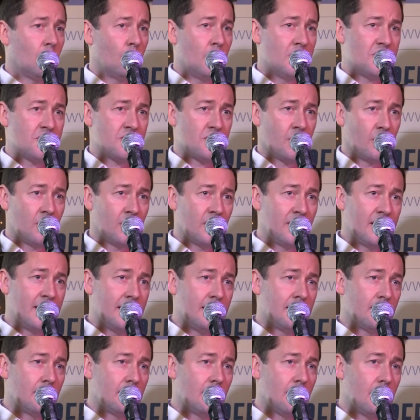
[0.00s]
which is going to
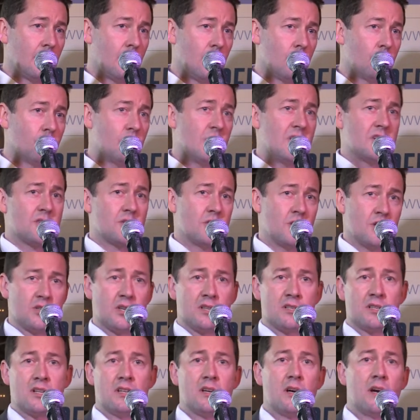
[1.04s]
lead research
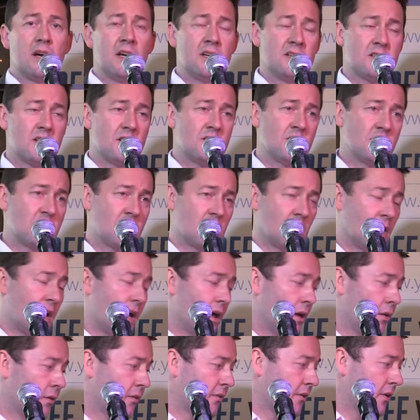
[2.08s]
into digital
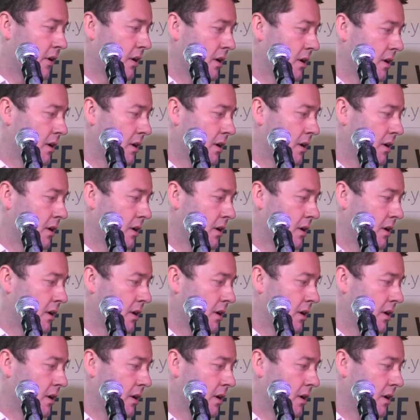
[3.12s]
health.